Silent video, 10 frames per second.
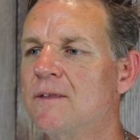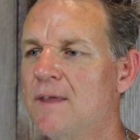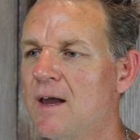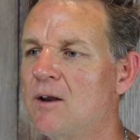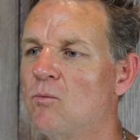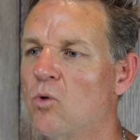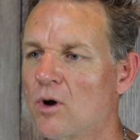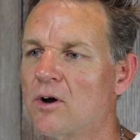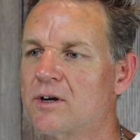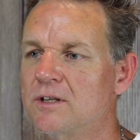than
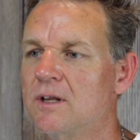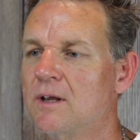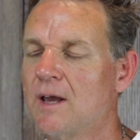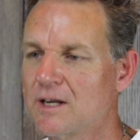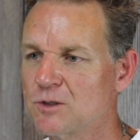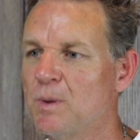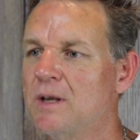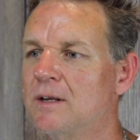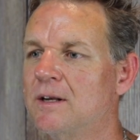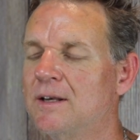what I could
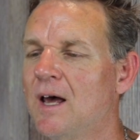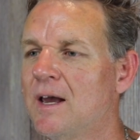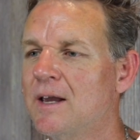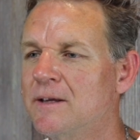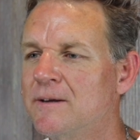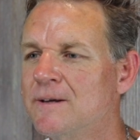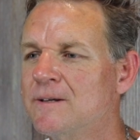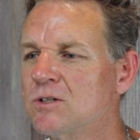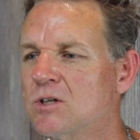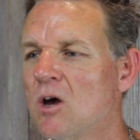expend in a day.
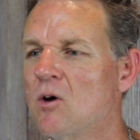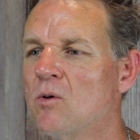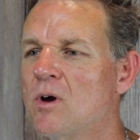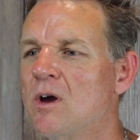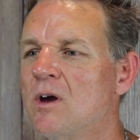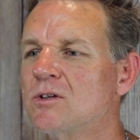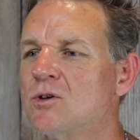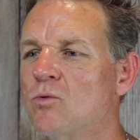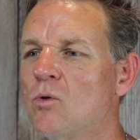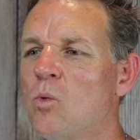So to
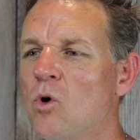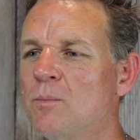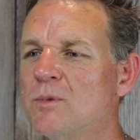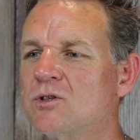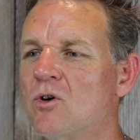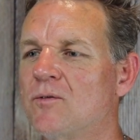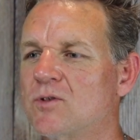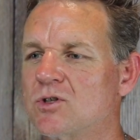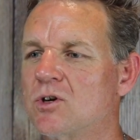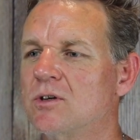reward myself at
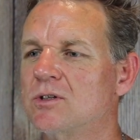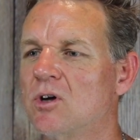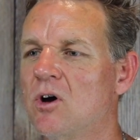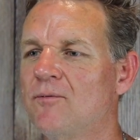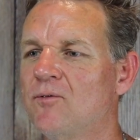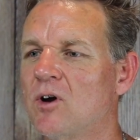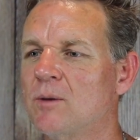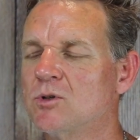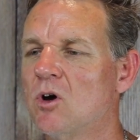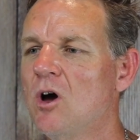certain time
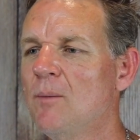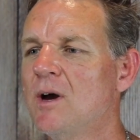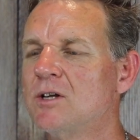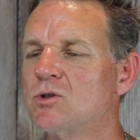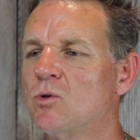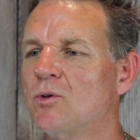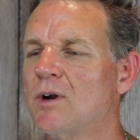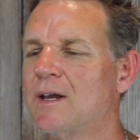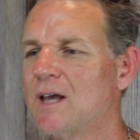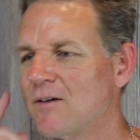frames, I made sure that
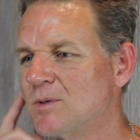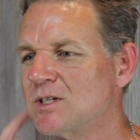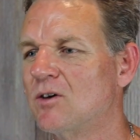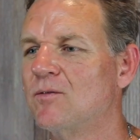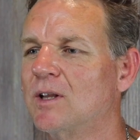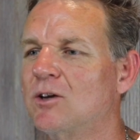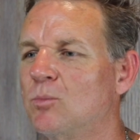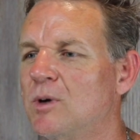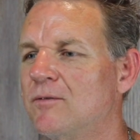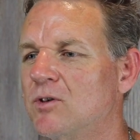I gave myself a little
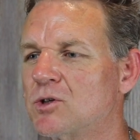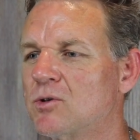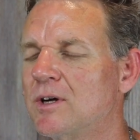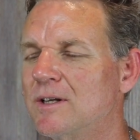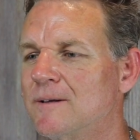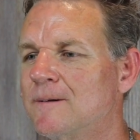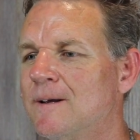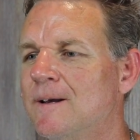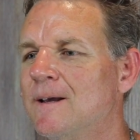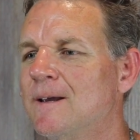bit of a treat.
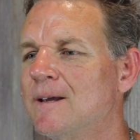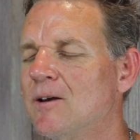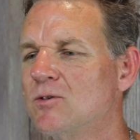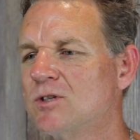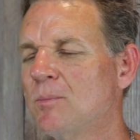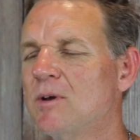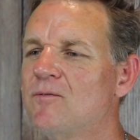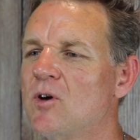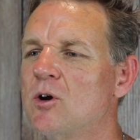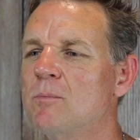You know, something
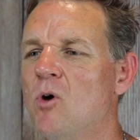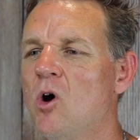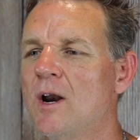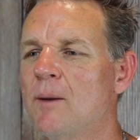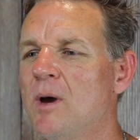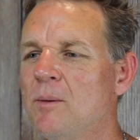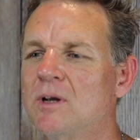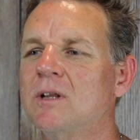very minor, maybe